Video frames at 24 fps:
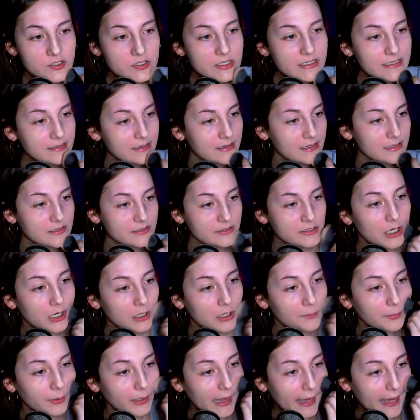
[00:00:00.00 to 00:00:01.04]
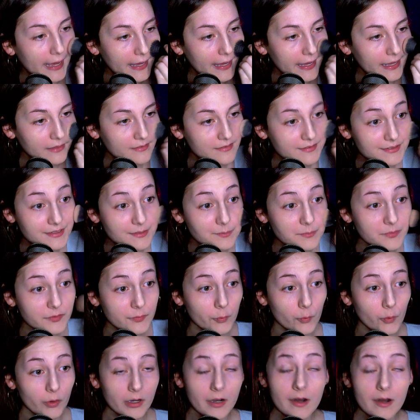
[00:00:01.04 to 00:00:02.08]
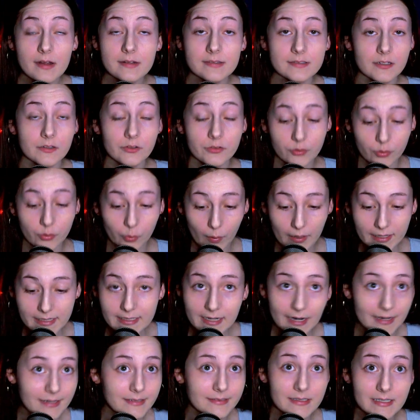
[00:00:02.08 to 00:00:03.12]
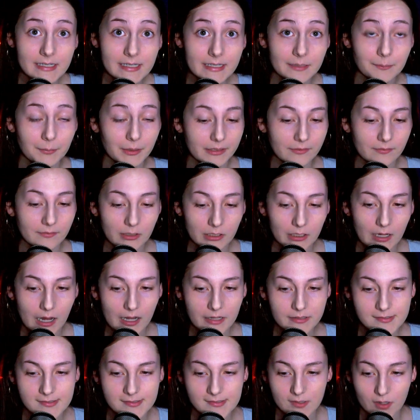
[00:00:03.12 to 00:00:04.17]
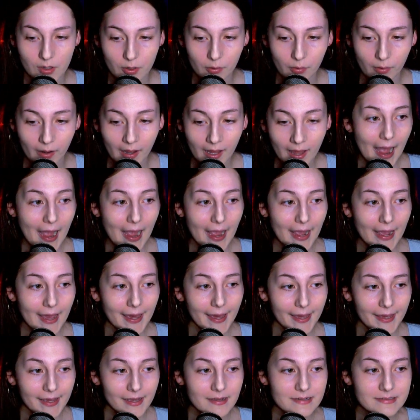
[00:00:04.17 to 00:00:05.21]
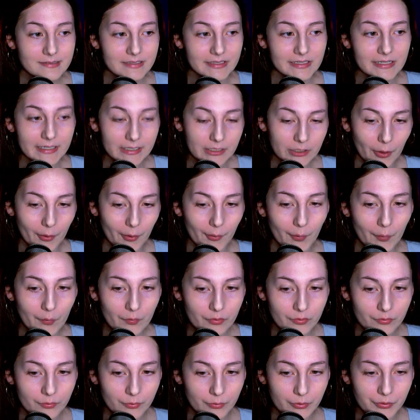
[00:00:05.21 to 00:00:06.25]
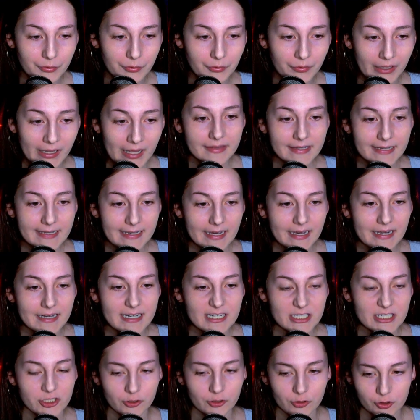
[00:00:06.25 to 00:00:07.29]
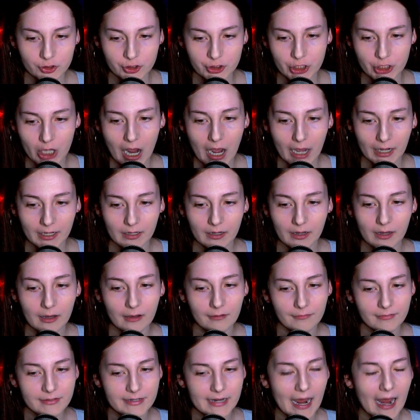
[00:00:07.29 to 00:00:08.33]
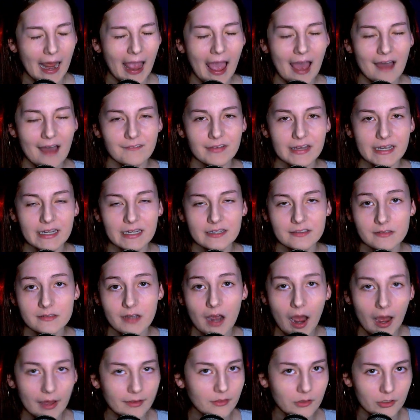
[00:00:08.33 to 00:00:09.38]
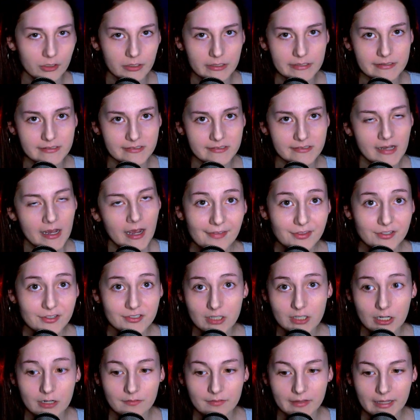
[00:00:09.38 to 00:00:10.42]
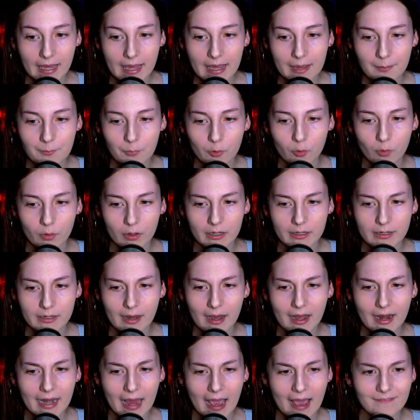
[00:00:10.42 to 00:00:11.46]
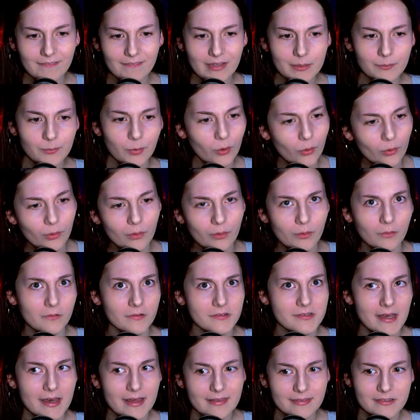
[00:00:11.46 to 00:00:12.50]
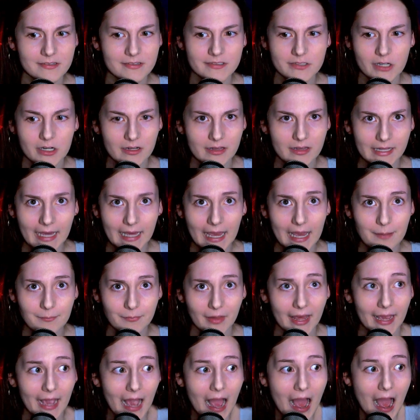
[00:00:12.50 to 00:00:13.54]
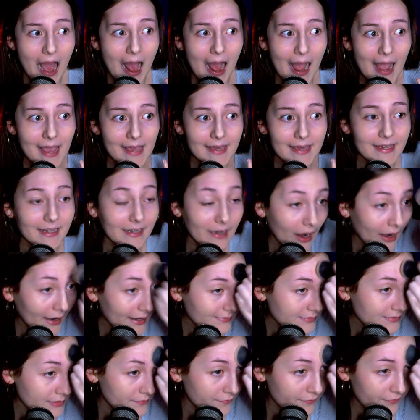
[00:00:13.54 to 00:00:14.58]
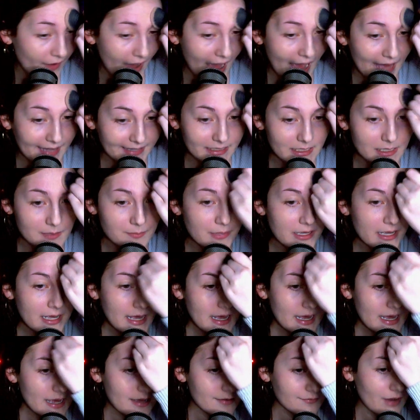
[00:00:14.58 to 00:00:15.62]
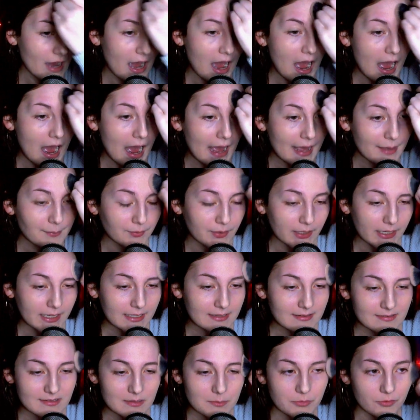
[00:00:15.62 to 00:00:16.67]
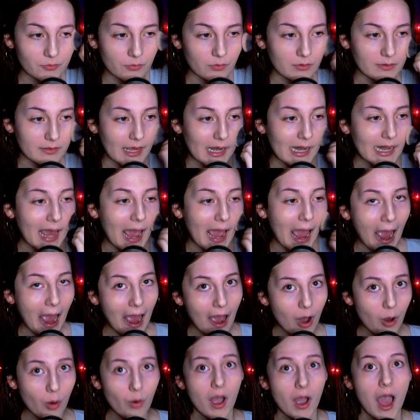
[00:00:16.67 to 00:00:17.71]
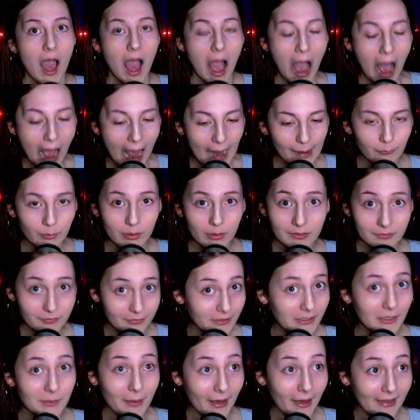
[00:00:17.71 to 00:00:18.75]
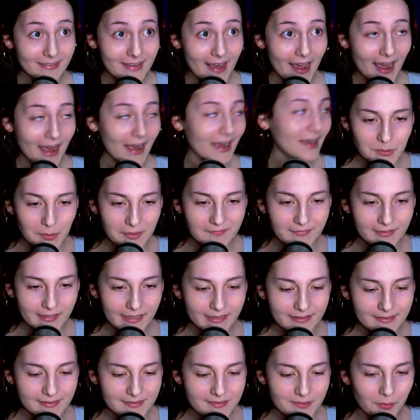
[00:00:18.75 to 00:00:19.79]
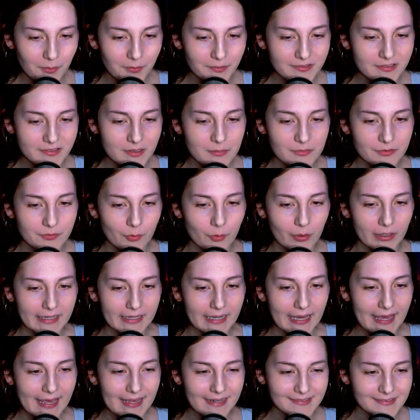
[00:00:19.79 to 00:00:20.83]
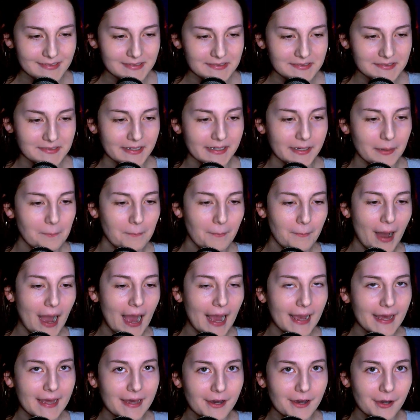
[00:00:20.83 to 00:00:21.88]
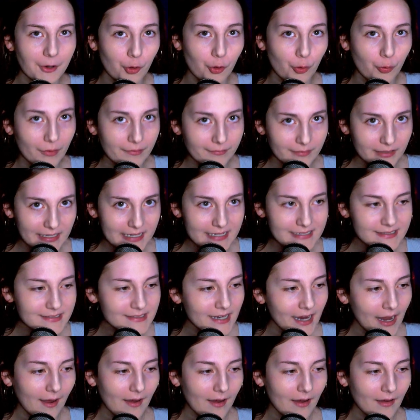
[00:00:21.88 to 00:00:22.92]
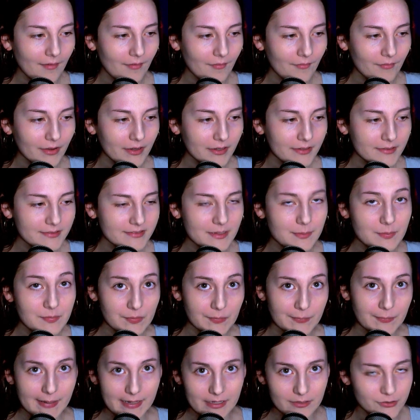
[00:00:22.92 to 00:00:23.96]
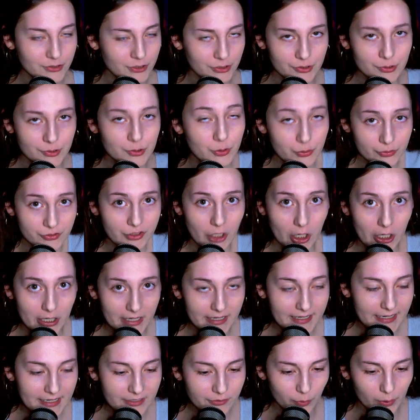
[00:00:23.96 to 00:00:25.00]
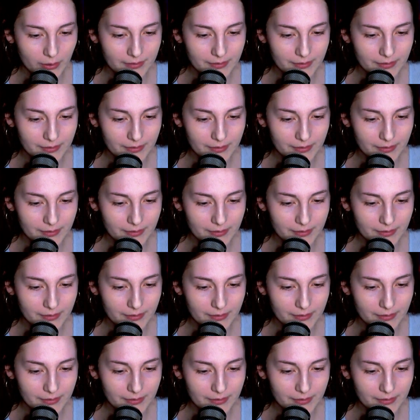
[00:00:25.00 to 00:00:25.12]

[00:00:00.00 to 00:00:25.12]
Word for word: actually didn't start playing The Sims 4 until 2019, believe it or not. So I didn't go through the initial shock of not having toddlers at the start of the game or not having pools at the start of the game. Like I cannot even fathom if I played The Sims 4 then, how I would feel about that. So I feel like this whole Sims 4 kit is like my equivalent of Sims players who started in